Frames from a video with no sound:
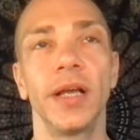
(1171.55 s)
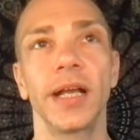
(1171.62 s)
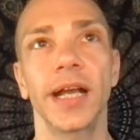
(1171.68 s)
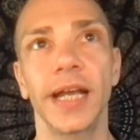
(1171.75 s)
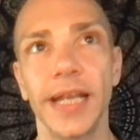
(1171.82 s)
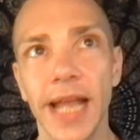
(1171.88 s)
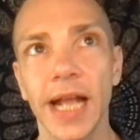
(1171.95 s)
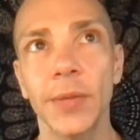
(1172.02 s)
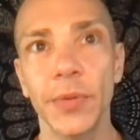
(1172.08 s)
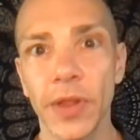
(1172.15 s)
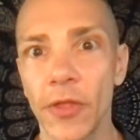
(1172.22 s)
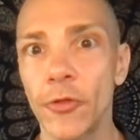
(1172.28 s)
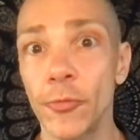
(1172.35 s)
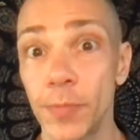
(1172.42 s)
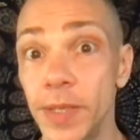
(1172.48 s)
connect with
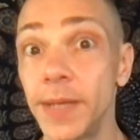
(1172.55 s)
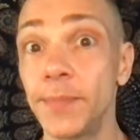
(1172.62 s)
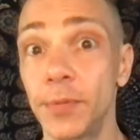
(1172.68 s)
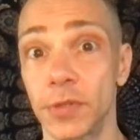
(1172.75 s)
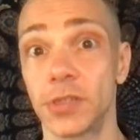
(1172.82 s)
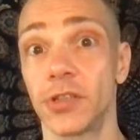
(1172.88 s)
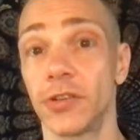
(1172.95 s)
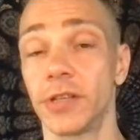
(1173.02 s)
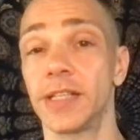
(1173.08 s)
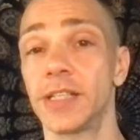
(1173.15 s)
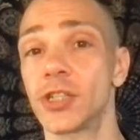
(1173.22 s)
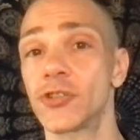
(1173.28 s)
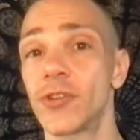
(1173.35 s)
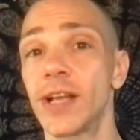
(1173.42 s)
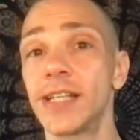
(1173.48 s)
other people during this
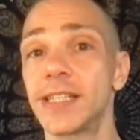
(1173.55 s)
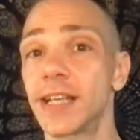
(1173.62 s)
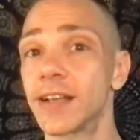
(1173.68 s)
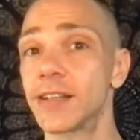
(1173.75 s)
transit,